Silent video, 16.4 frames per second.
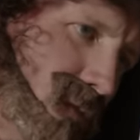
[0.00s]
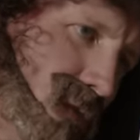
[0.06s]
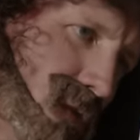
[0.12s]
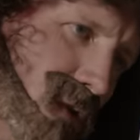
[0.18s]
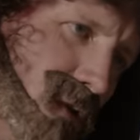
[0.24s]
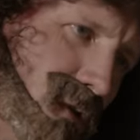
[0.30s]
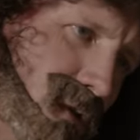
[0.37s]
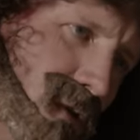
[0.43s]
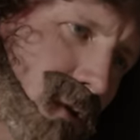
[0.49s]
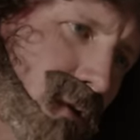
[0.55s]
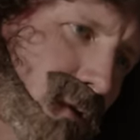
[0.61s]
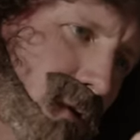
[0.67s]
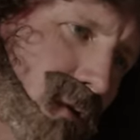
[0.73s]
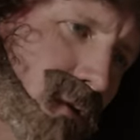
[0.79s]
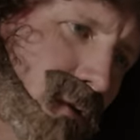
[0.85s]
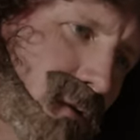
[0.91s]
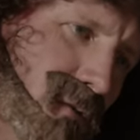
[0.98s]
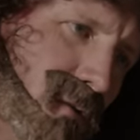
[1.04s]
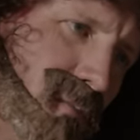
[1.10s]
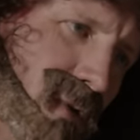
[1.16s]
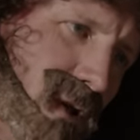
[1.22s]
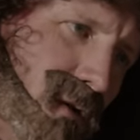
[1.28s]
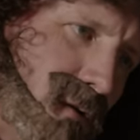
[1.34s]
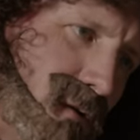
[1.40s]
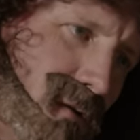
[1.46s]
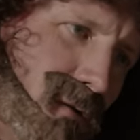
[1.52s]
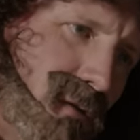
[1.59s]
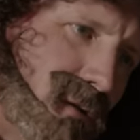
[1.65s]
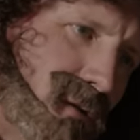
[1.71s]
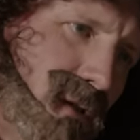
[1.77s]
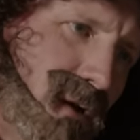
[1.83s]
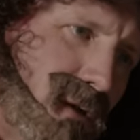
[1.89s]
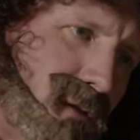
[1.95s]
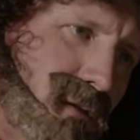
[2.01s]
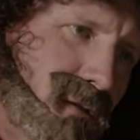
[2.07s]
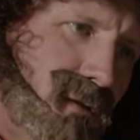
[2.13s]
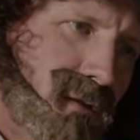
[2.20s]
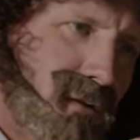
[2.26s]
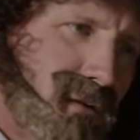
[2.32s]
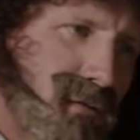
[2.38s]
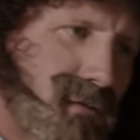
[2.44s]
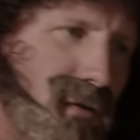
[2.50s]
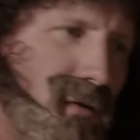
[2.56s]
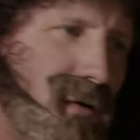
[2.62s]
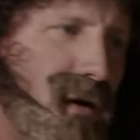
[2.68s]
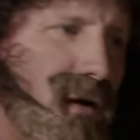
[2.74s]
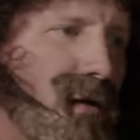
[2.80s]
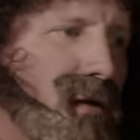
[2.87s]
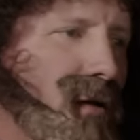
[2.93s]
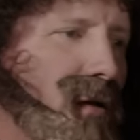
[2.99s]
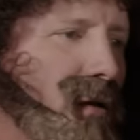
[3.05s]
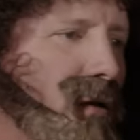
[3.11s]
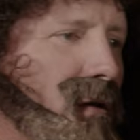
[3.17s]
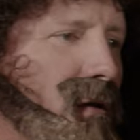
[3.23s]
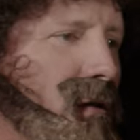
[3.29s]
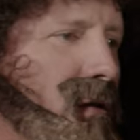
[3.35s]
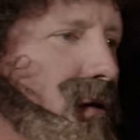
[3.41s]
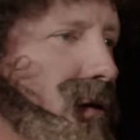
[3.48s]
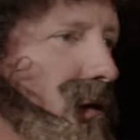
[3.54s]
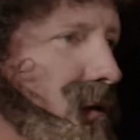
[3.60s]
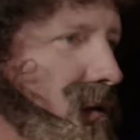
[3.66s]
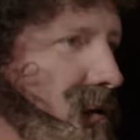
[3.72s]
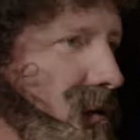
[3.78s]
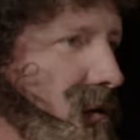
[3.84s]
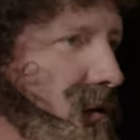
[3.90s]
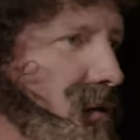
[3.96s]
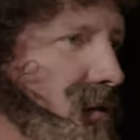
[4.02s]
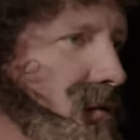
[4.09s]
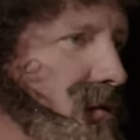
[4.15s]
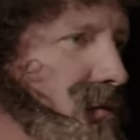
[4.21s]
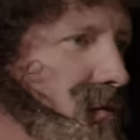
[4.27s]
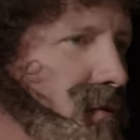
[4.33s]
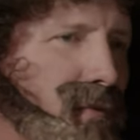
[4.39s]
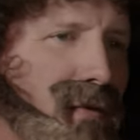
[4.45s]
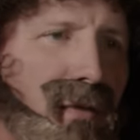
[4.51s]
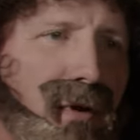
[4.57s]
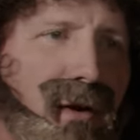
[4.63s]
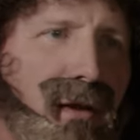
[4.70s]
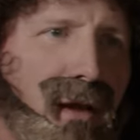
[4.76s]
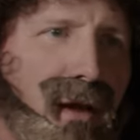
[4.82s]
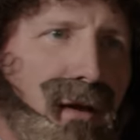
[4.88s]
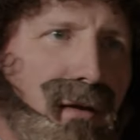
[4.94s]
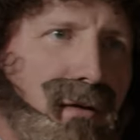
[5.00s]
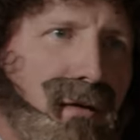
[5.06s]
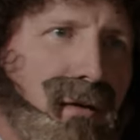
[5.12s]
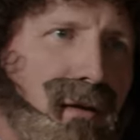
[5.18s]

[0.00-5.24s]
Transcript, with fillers: Okay, I paint her in like this, all right. And something like that.